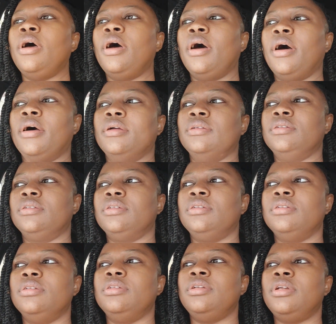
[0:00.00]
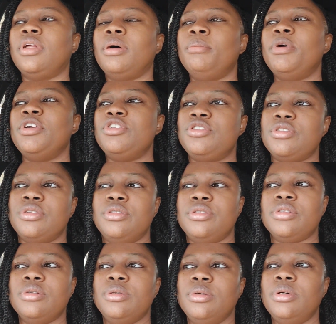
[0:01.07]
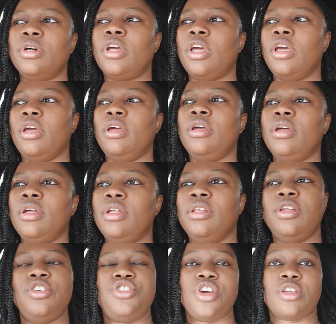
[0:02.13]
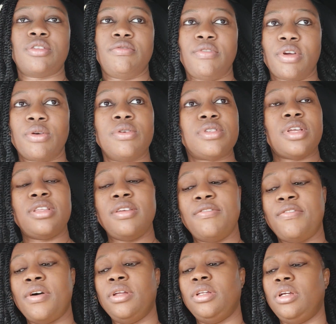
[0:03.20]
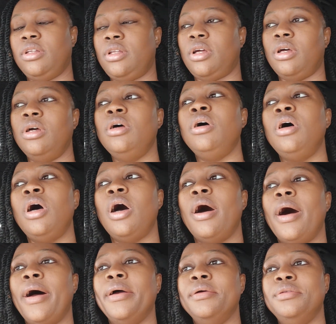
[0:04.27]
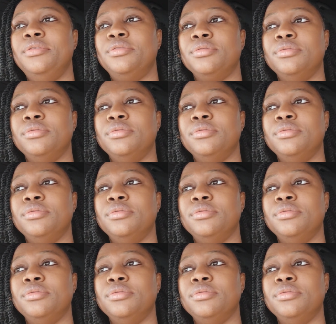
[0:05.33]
And they now mentioned, oh, okay, they checked the records and they found out that I